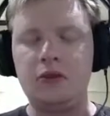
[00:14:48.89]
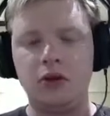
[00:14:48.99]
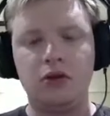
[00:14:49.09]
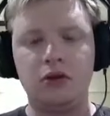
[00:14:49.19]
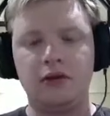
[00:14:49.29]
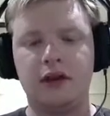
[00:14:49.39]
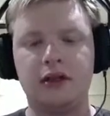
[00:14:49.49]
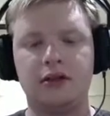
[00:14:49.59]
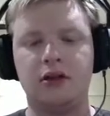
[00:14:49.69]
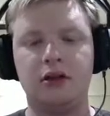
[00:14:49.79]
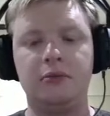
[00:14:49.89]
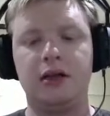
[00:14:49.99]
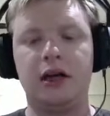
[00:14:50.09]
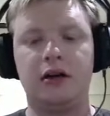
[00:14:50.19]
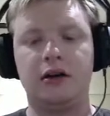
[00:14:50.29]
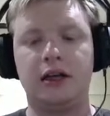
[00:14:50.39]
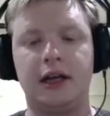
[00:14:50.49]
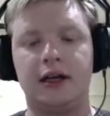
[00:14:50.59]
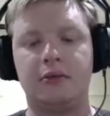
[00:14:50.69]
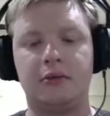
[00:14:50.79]
All of these. Luminara,
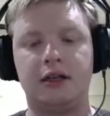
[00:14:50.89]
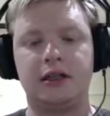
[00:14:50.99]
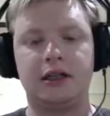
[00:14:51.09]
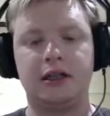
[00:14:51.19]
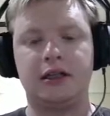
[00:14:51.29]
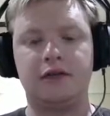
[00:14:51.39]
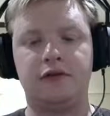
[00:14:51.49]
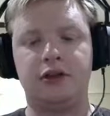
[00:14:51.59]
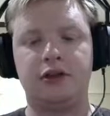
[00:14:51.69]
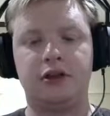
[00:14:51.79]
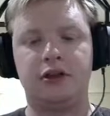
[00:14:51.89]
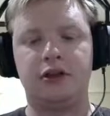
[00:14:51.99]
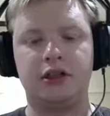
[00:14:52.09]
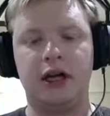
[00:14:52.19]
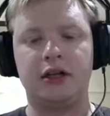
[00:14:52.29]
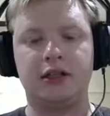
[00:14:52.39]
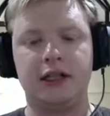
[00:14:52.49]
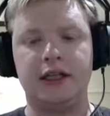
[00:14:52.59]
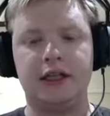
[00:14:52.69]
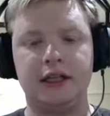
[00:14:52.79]
Ki-Adi-Mundi, Kit Fisto, Shark
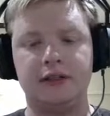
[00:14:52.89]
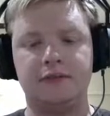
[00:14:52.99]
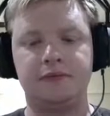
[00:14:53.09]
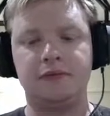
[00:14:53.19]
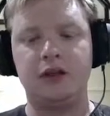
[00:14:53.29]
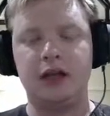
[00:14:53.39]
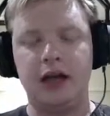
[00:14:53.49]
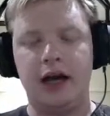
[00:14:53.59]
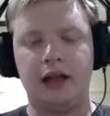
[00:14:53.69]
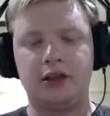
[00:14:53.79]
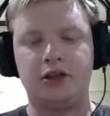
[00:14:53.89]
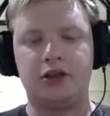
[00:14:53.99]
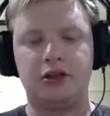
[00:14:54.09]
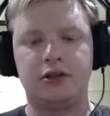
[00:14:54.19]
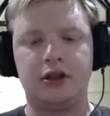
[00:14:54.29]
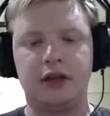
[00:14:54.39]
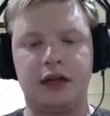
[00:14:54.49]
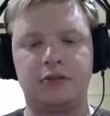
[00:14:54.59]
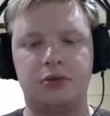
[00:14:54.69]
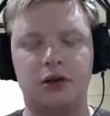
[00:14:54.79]
T, Ayla Secura
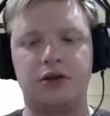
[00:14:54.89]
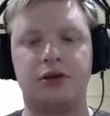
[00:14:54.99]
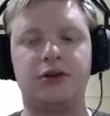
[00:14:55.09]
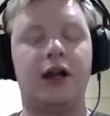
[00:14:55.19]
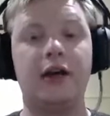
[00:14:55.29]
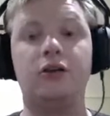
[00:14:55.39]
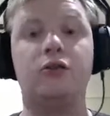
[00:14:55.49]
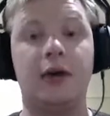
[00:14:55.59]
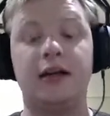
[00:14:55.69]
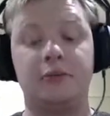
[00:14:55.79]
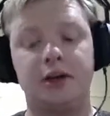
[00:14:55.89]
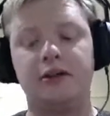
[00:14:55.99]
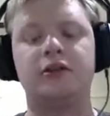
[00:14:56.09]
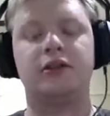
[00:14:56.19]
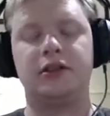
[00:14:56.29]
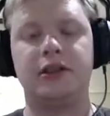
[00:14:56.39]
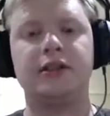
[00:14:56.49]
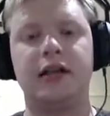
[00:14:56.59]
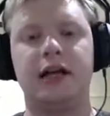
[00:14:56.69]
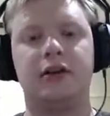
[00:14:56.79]
and Plo Koon. They all made appearances
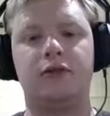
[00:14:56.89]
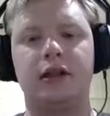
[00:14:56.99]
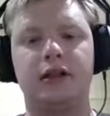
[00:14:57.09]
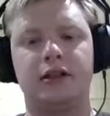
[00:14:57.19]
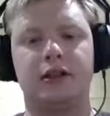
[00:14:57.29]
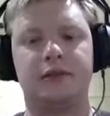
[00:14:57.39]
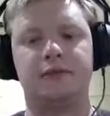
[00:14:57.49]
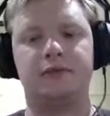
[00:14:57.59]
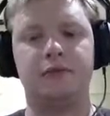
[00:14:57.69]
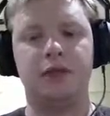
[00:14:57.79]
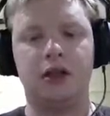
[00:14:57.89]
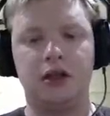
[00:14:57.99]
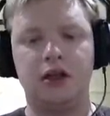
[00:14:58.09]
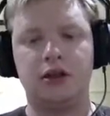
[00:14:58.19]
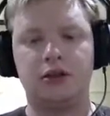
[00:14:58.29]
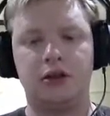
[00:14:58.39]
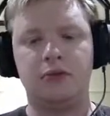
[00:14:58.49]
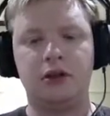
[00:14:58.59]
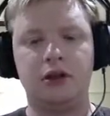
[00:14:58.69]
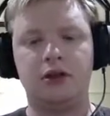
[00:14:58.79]
in that arena scene. So I'm
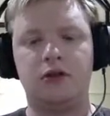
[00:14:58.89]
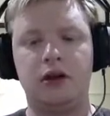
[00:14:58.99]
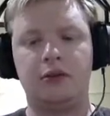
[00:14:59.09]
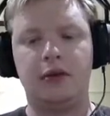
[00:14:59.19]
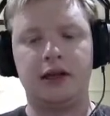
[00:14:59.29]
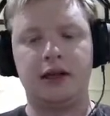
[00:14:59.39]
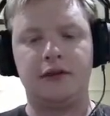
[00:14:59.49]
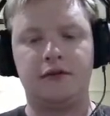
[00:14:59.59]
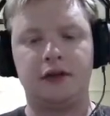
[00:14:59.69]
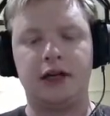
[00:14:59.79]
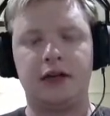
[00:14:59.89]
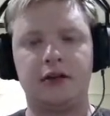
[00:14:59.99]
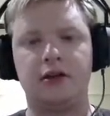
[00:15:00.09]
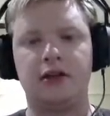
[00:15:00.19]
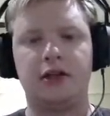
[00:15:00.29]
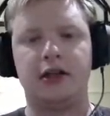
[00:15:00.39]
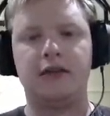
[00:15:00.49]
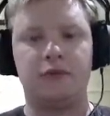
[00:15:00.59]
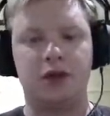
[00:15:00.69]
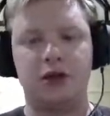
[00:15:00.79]
not going to worry about them for now. I'm going to
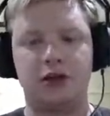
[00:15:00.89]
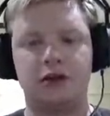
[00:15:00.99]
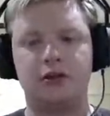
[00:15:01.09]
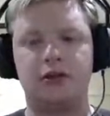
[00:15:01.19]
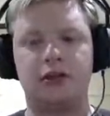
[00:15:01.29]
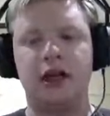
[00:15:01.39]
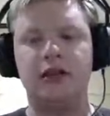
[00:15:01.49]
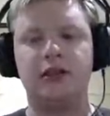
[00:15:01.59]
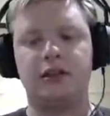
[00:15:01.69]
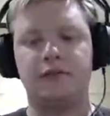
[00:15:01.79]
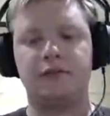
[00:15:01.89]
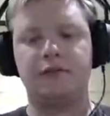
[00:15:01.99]
save my studs.